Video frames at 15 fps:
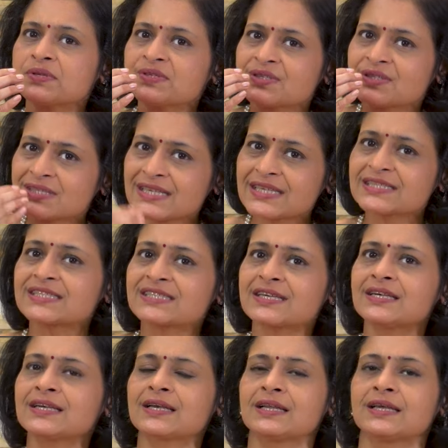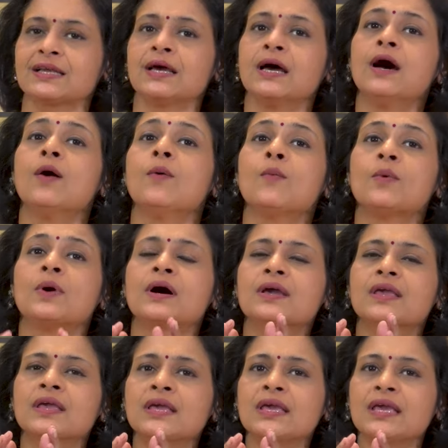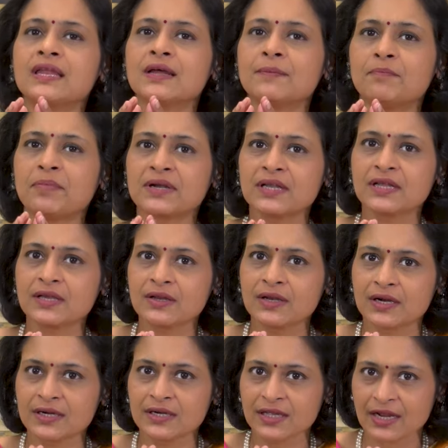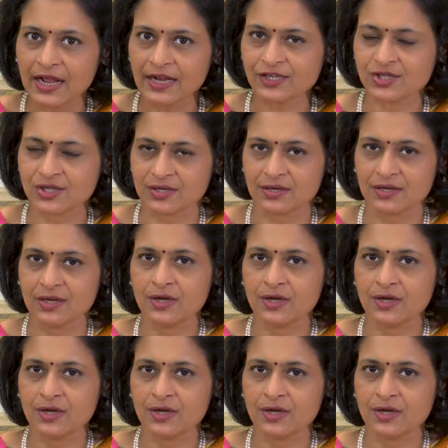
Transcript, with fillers: persistently working in a particular direction